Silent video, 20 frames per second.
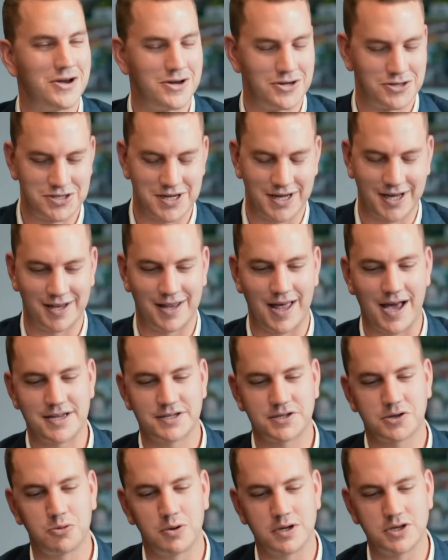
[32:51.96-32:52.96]
Second
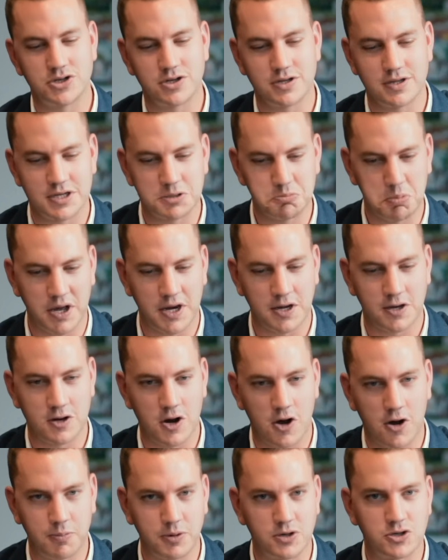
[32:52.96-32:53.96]
last question. There's been
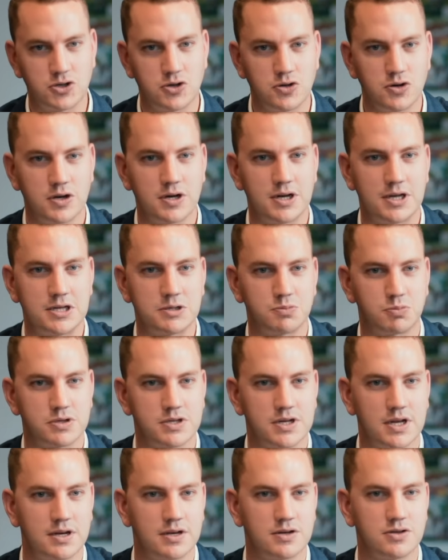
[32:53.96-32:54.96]
opportunities
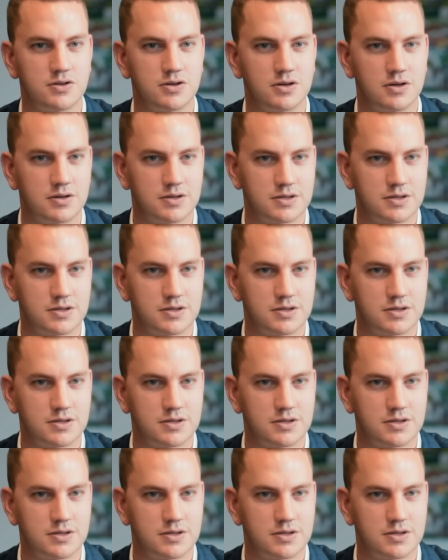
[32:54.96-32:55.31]
presented to you